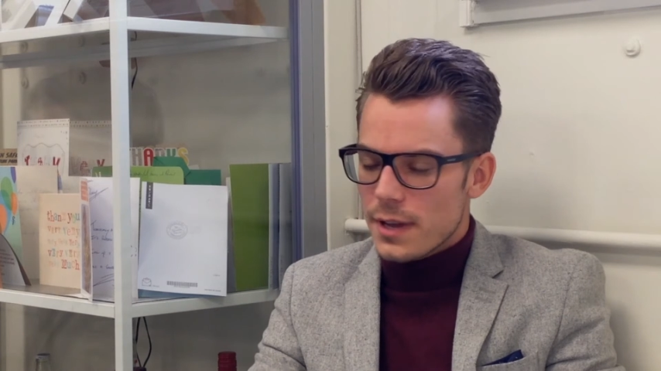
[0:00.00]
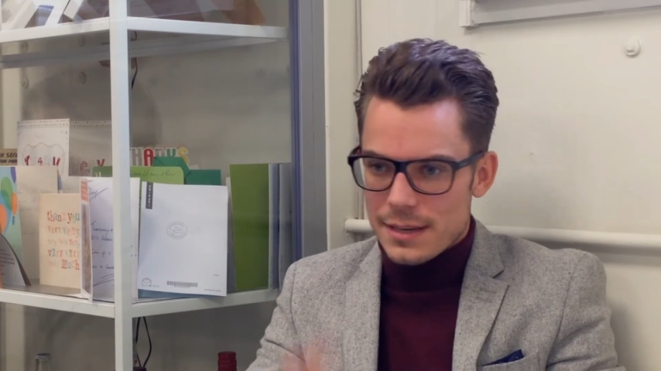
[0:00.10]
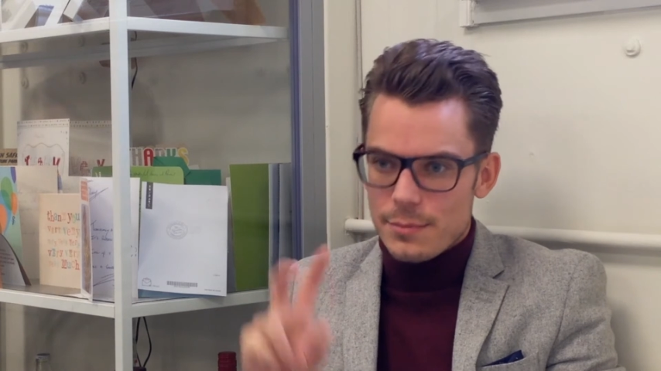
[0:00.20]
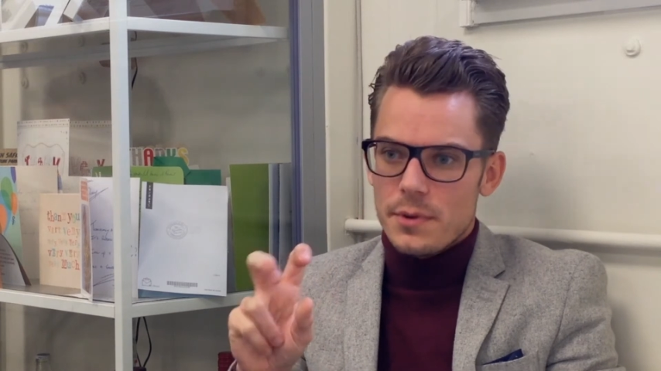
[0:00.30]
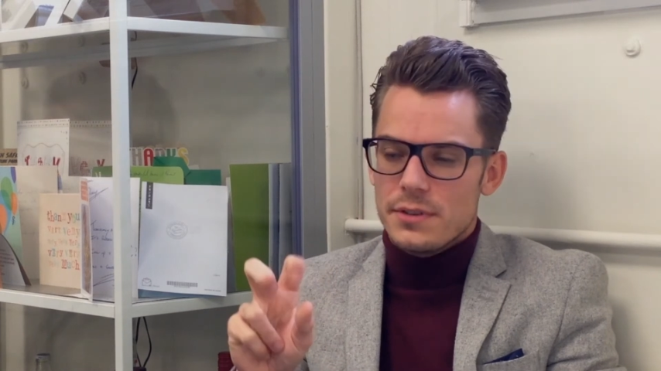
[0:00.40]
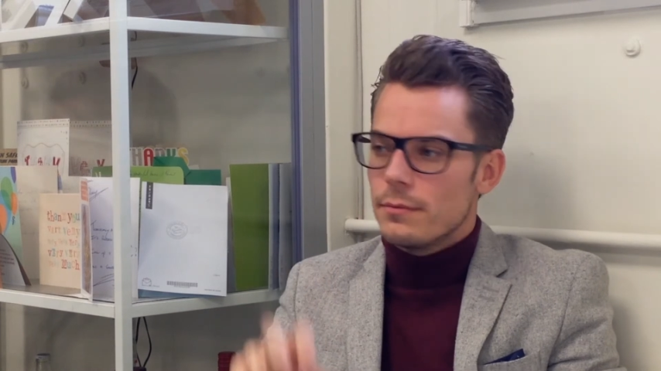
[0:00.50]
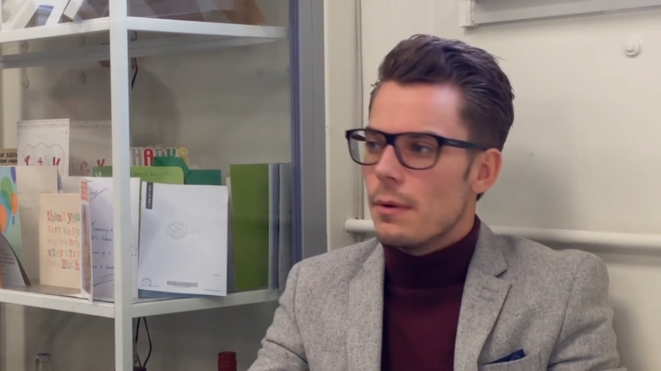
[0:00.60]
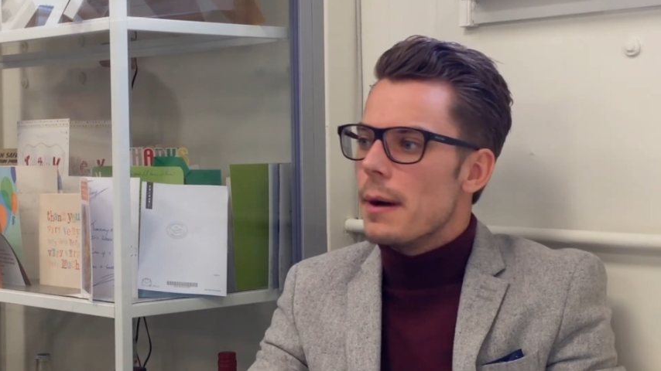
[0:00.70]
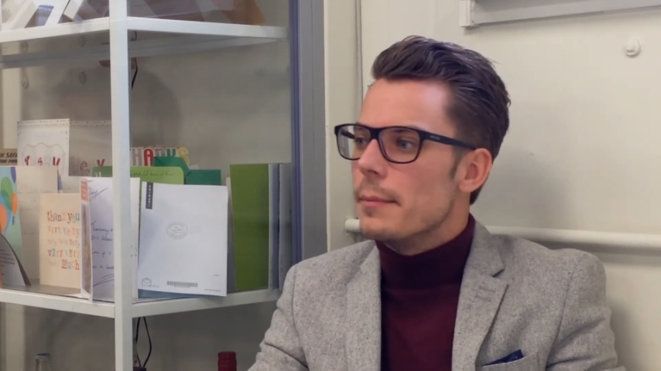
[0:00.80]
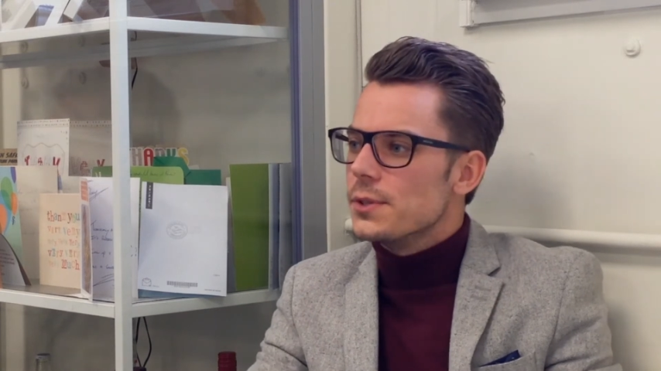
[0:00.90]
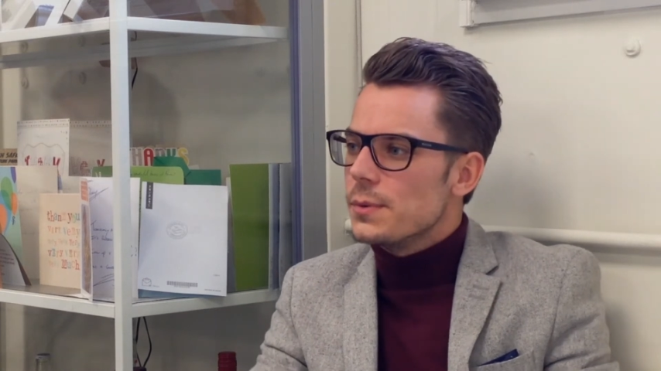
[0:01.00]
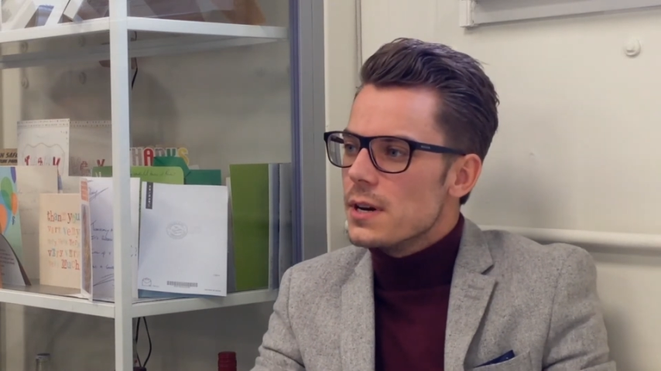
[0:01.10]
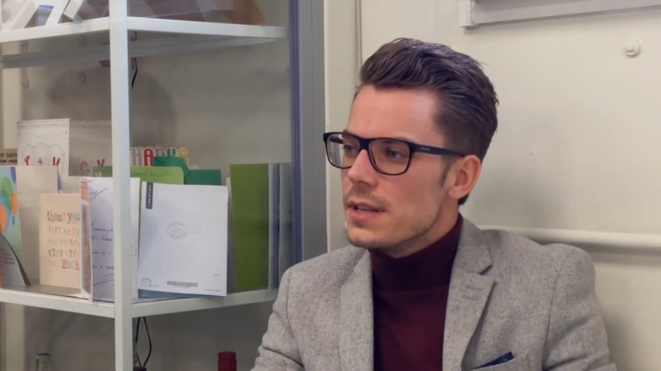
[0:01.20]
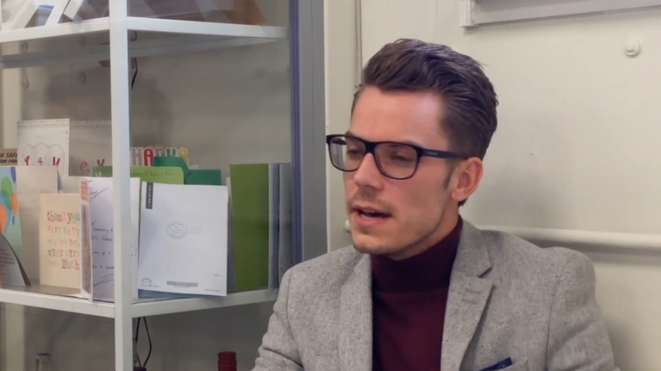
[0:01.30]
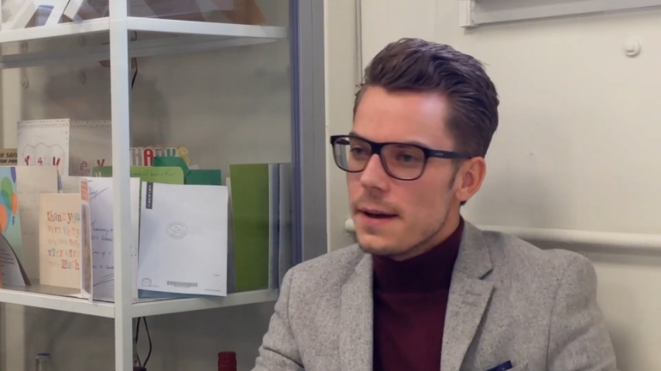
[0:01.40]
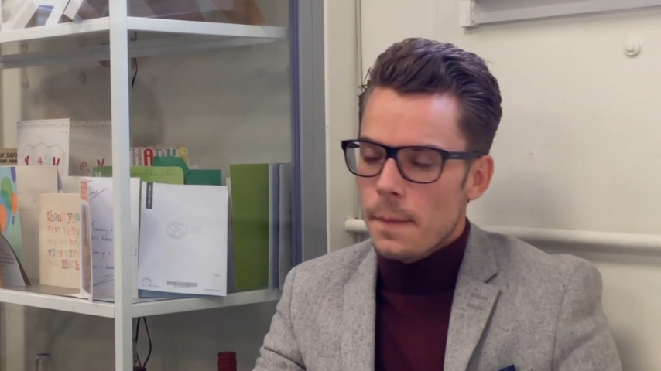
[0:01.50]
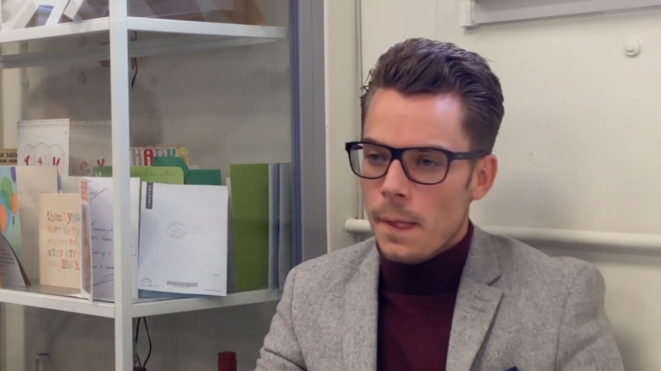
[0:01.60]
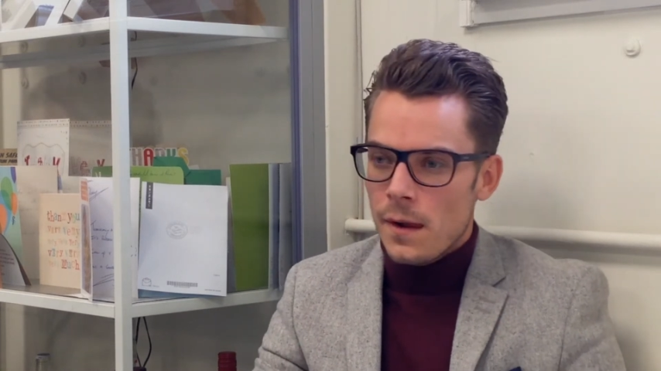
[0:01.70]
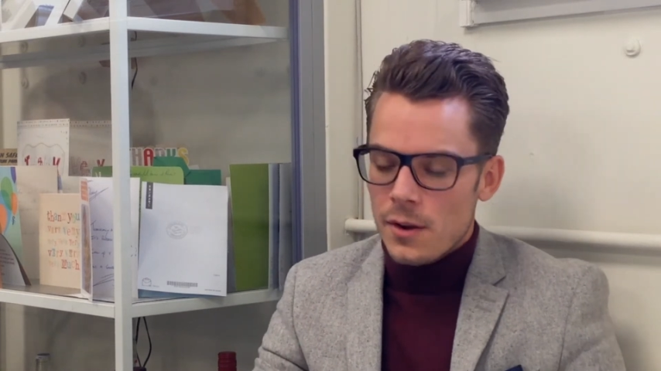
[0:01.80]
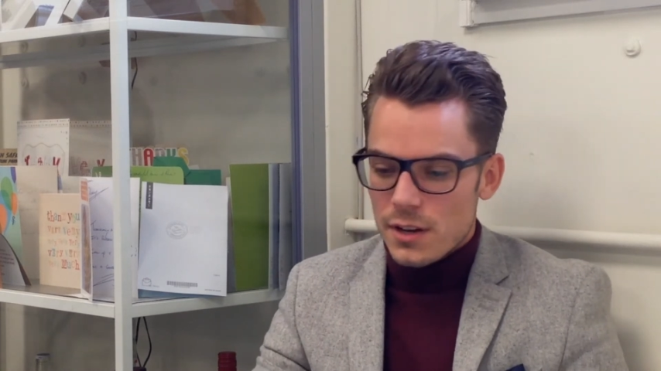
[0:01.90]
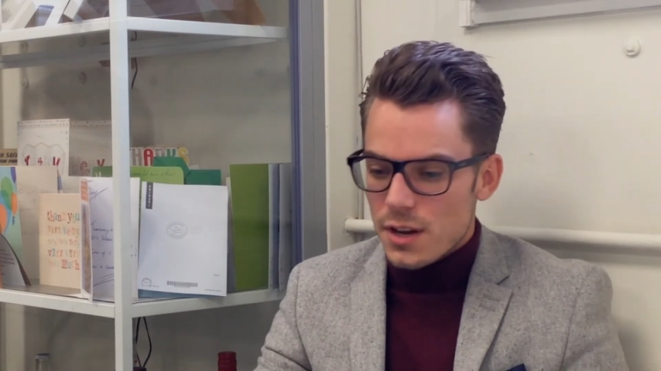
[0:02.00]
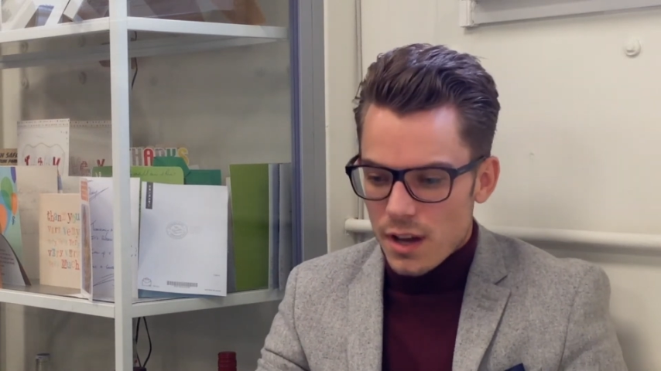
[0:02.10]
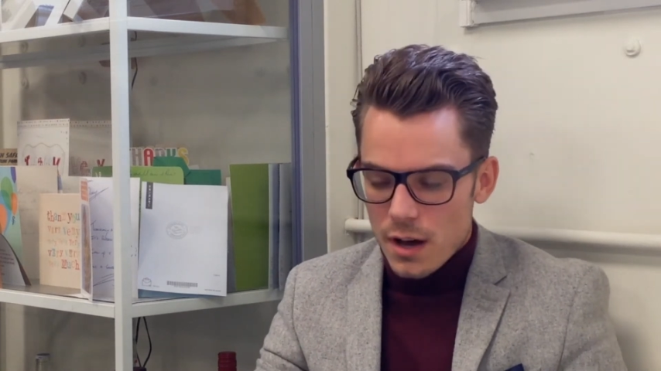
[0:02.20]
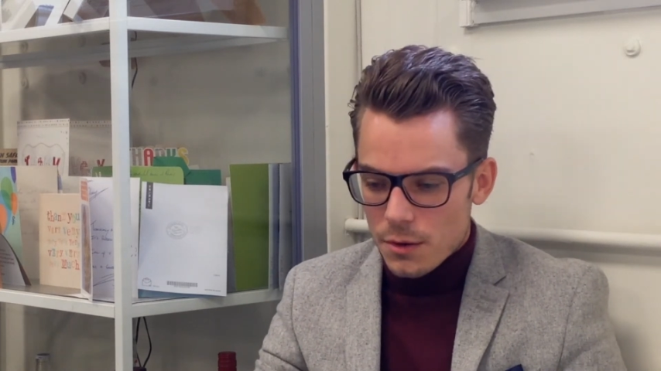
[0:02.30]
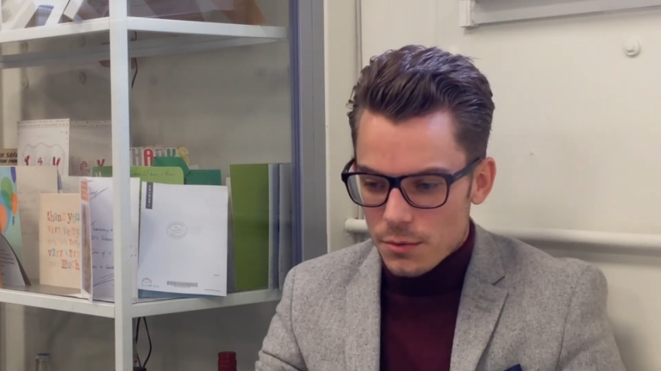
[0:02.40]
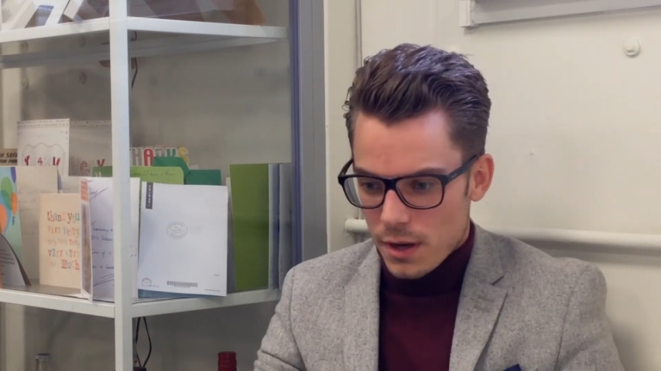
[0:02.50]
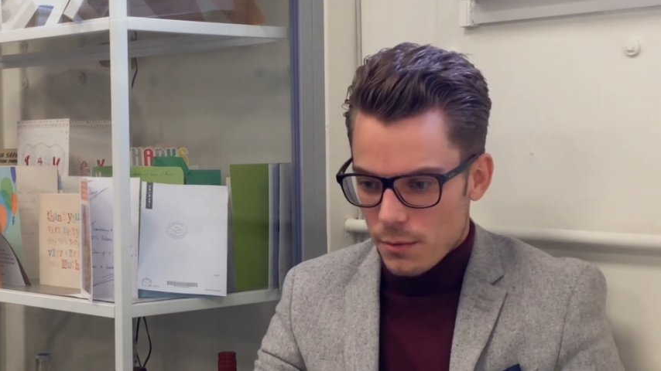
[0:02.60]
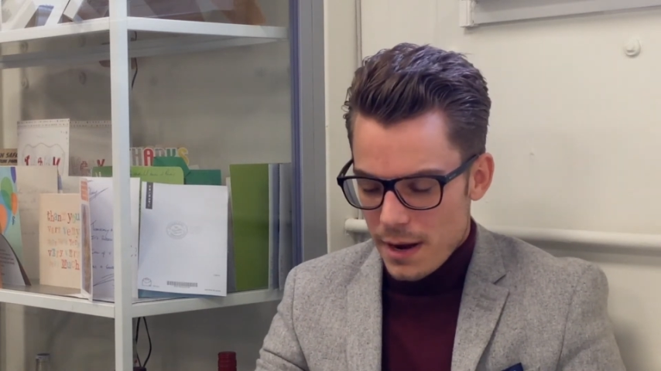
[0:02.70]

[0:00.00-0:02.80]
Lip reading: I had to get permission from my mum to work there. Learnt the hard, you know,